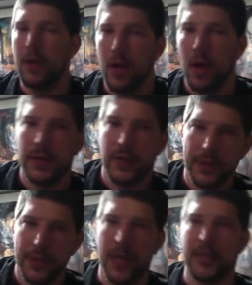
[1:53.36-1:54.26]
All right, so
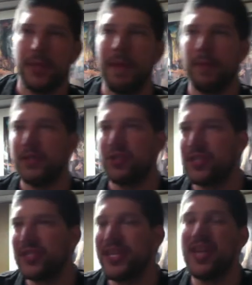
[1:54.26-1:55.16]
this is nice to be able to
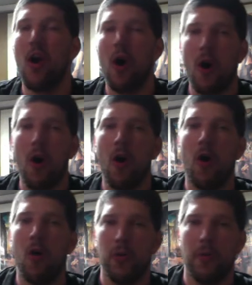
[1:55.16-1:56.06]
just see
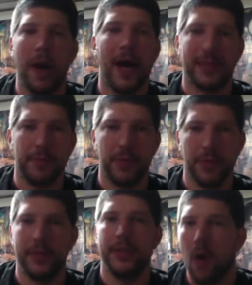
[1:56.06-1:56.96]
all the
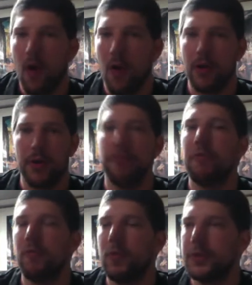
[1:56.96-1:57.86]
possibilities, all our
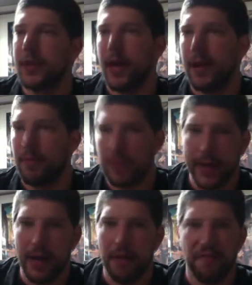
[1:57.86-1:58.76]
intervals kind of
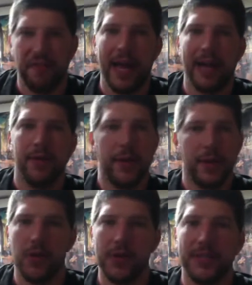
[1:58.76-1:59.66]
laid out flat.
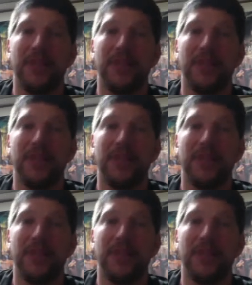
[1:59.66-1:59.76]
You can see